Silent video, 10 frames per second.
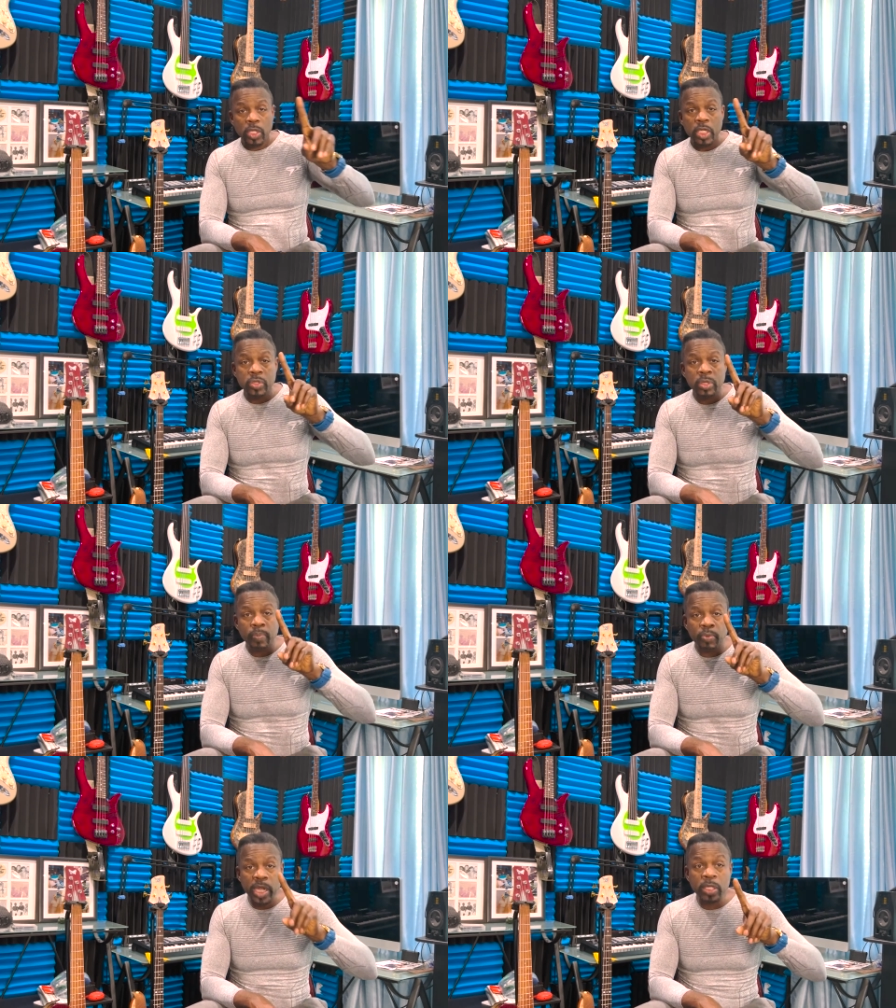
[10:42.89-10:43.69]
And so the
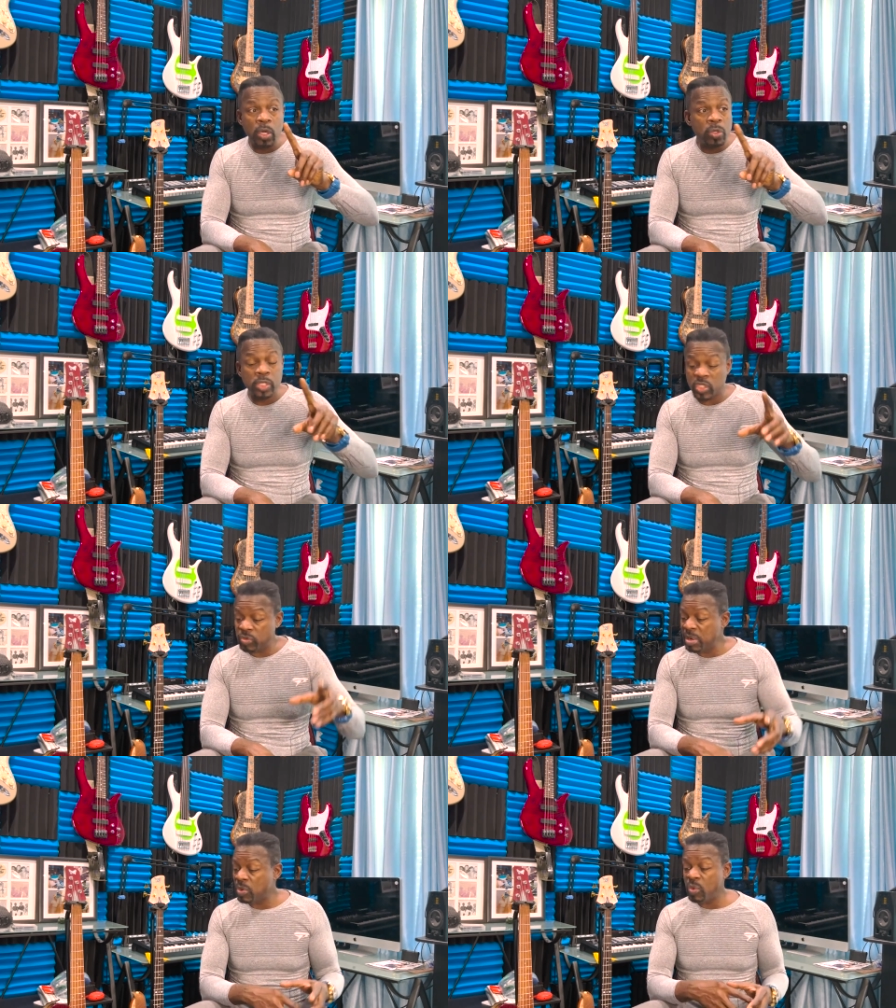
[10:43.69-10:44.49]
brain goes, because
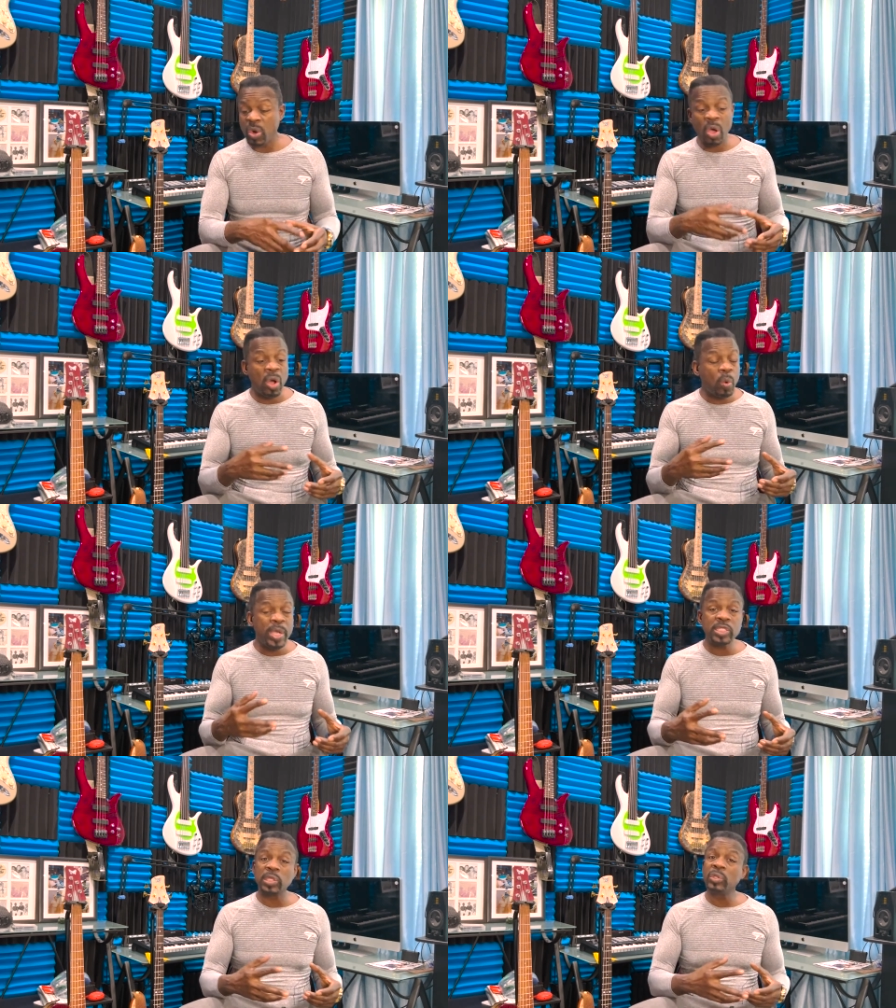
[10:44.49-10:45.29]
remember, we're
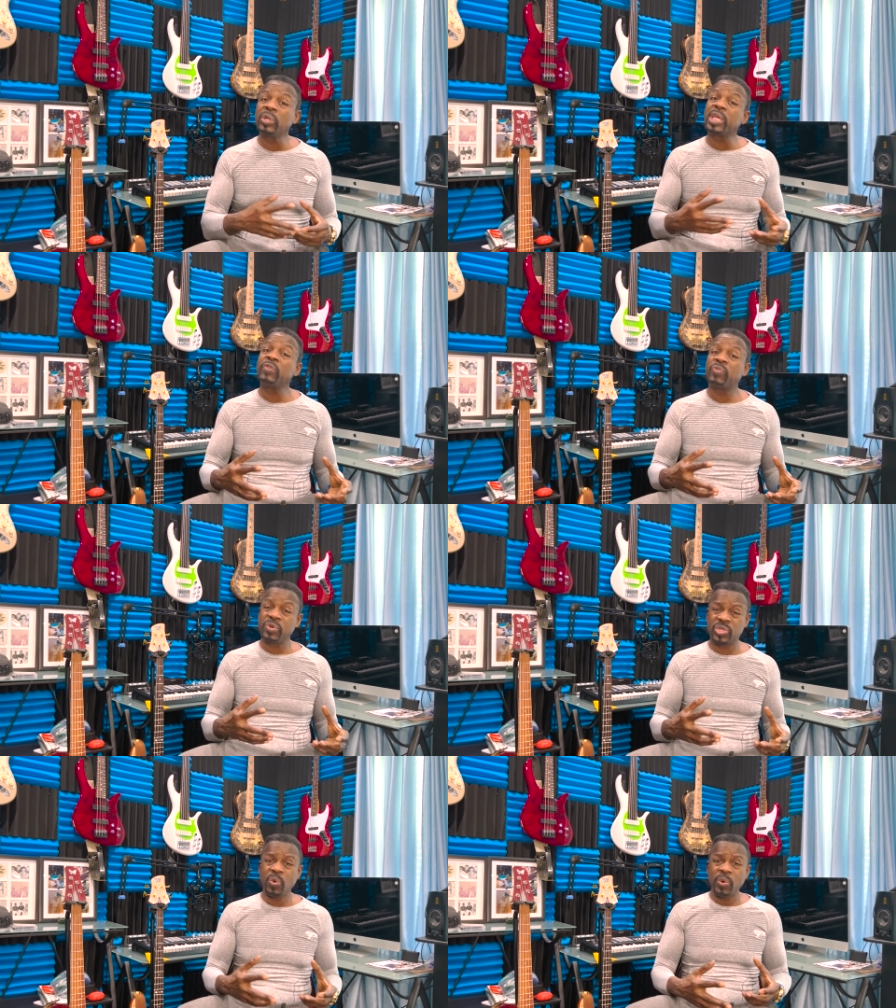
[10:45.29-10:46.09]
always looking for
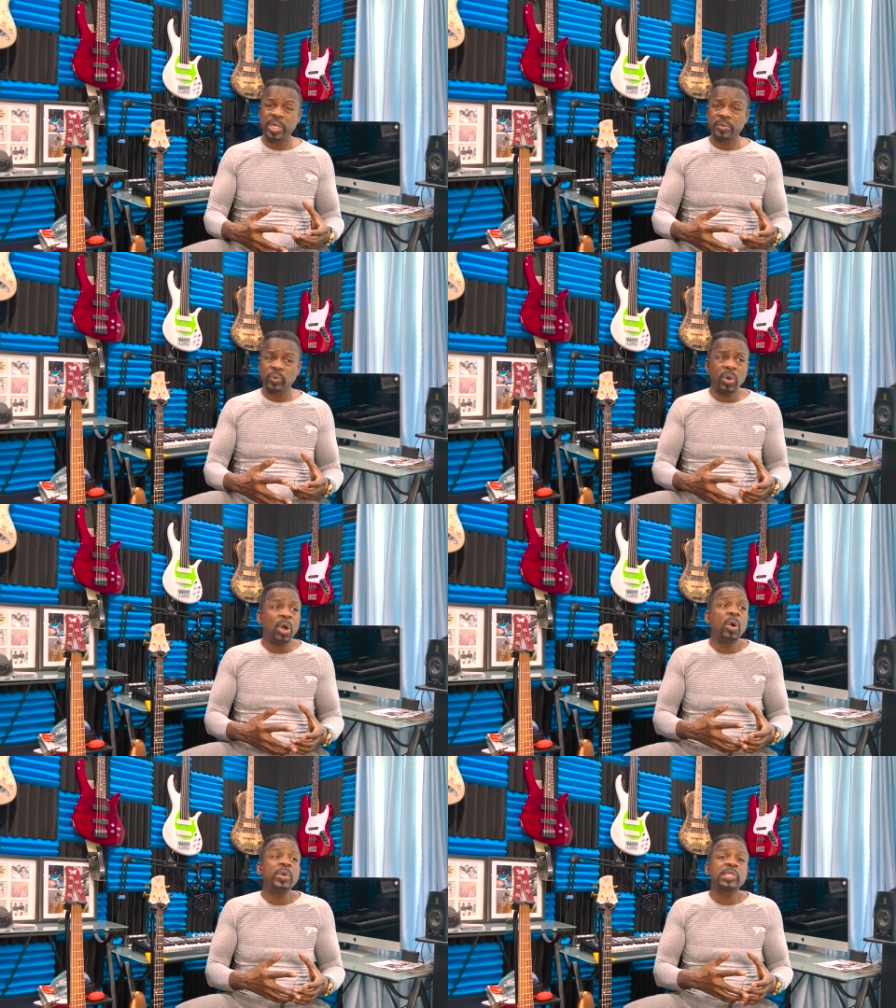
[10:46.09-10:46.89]
joy. We're
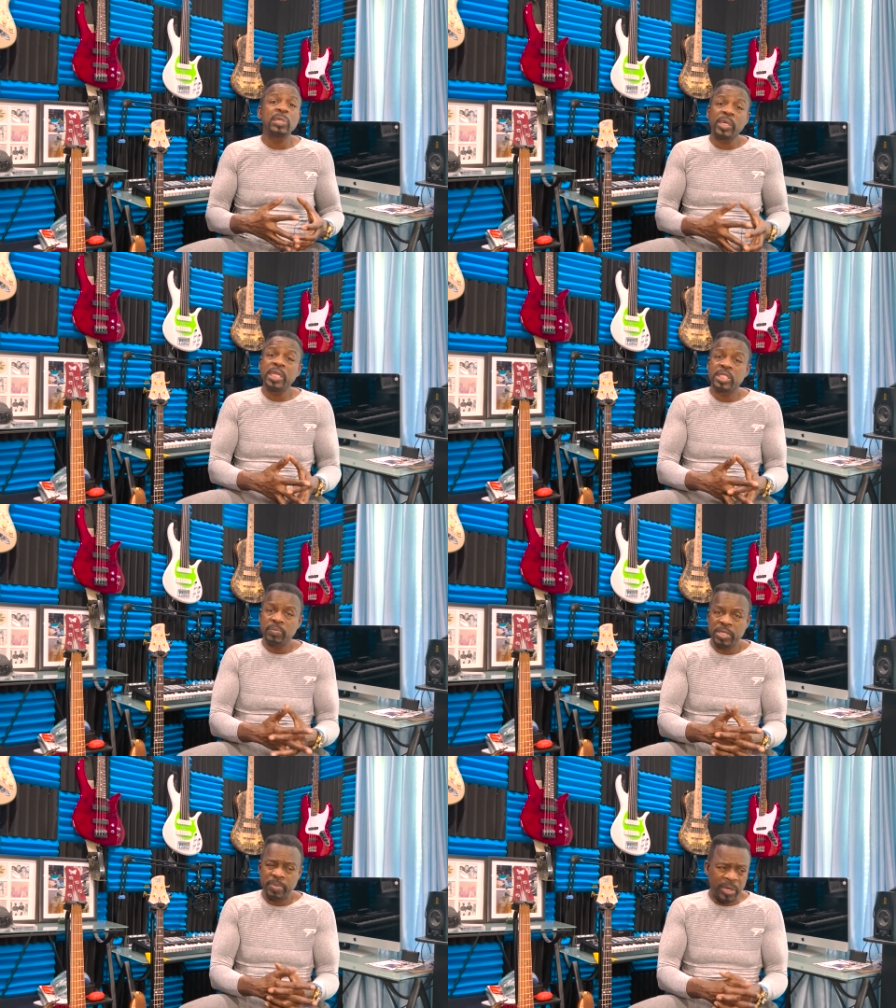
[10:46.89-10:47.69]
always looking to
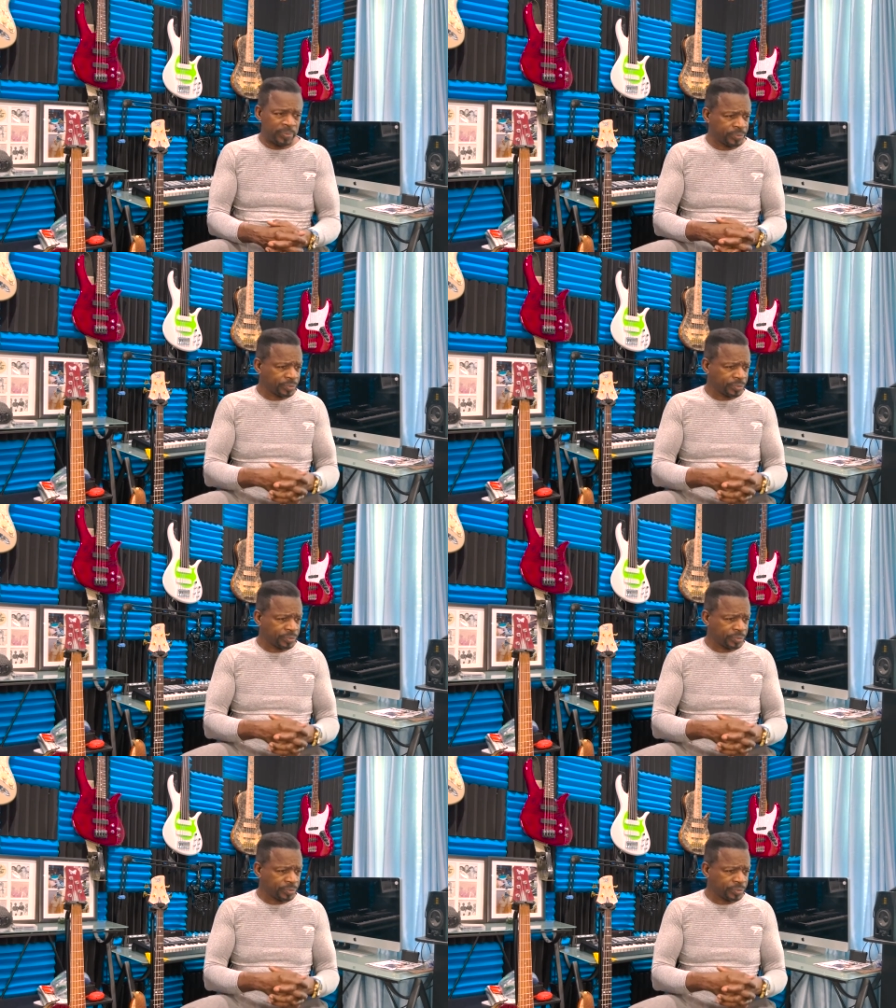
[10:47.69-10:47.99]
be better.